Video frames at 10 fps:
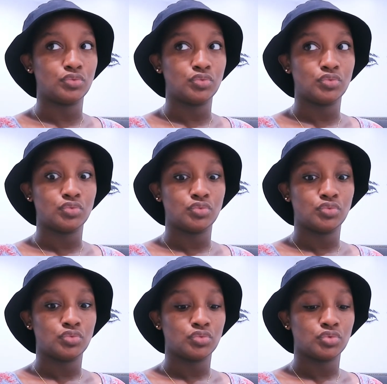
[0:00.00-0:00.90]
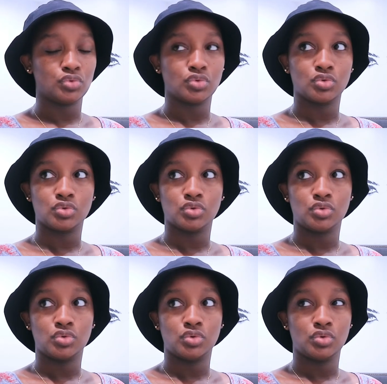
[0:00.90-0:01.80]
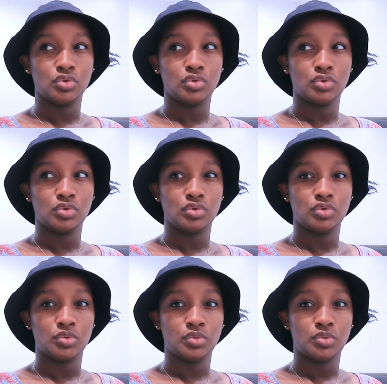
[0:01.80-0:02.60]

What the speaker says: No one is speaking in this clip.